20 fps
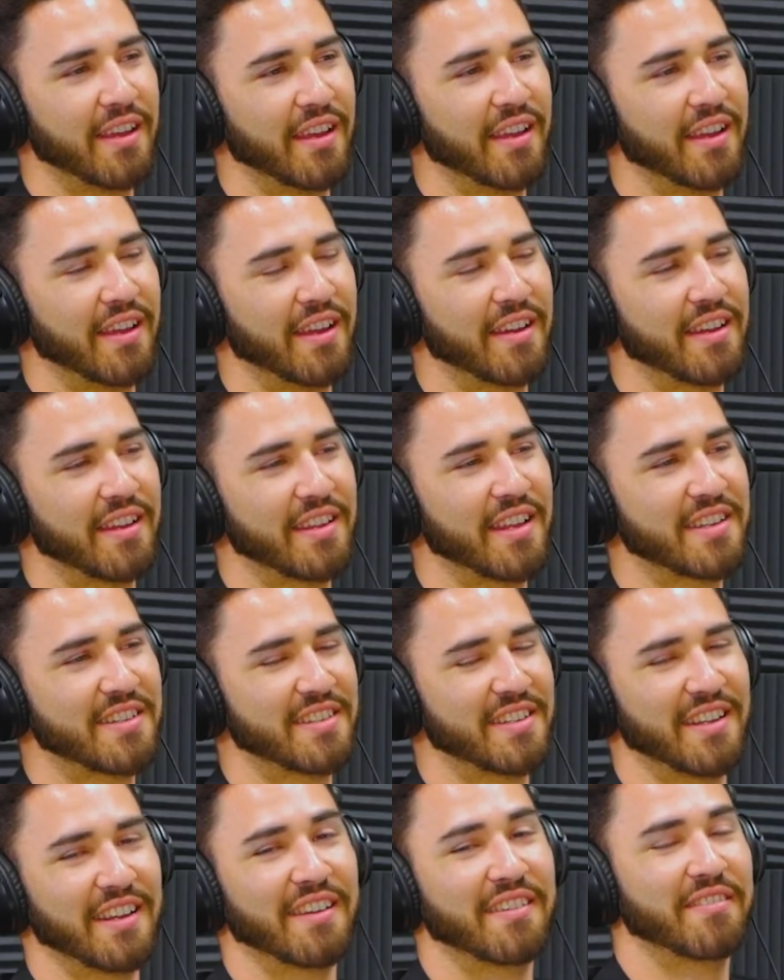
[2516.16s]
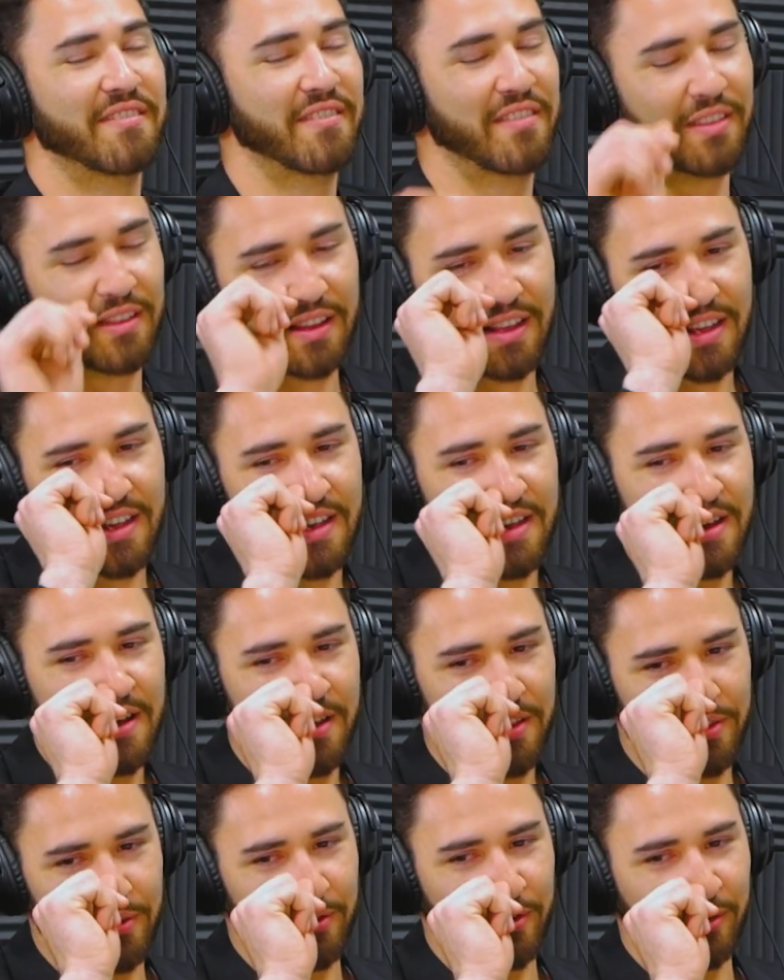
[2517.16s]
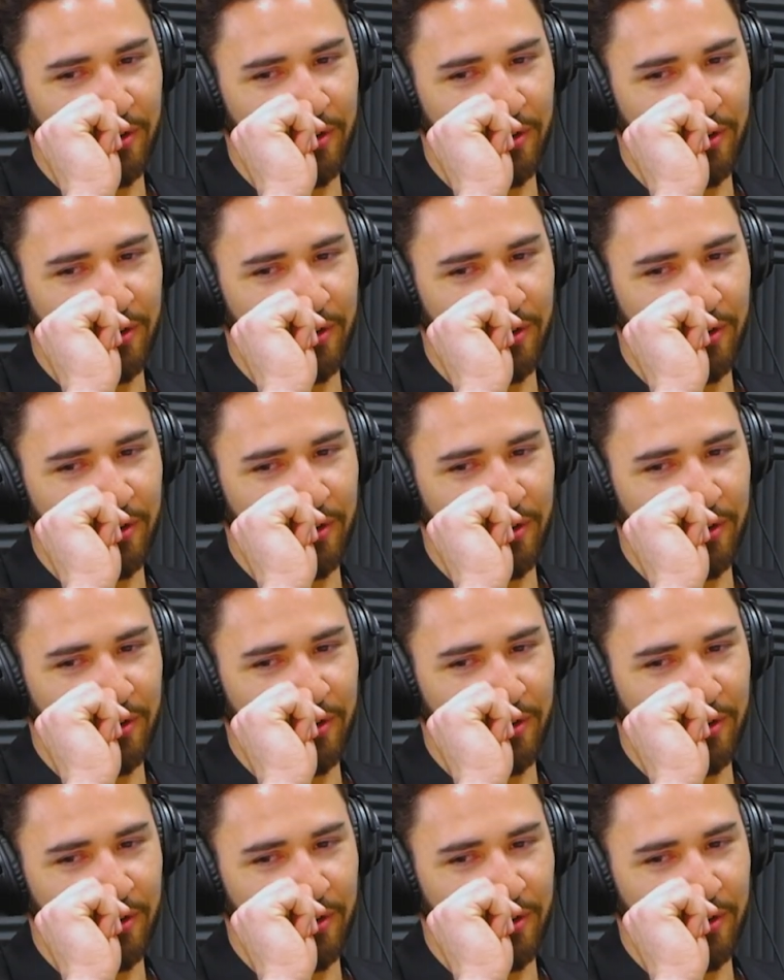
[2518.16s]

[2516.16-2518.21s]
yeah yeah and that's yeah through